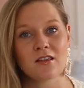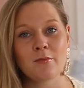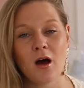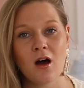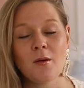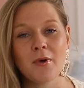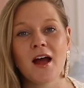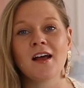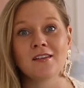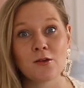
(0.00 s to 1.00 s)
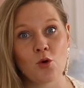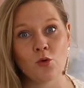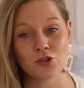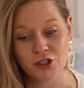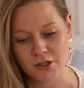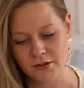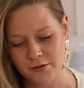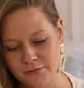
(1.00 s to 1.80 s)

them up as a caution.